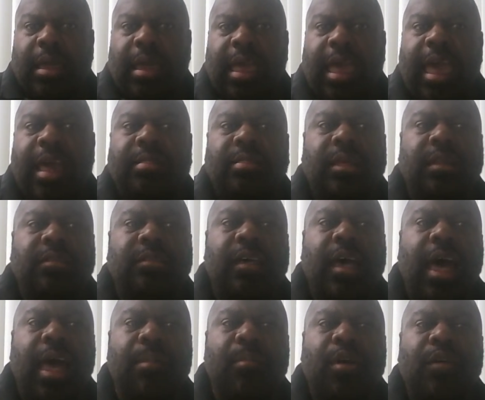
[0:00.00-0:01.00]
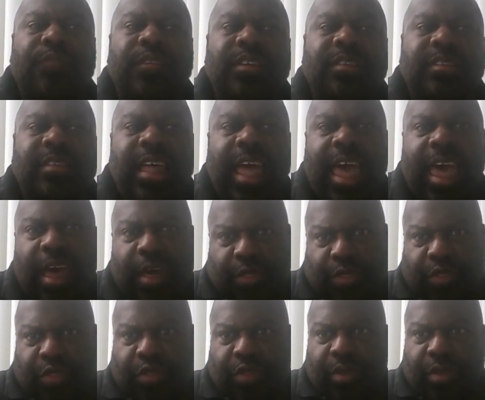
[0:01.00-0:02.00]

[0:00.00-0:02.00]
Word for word: at the time of his death.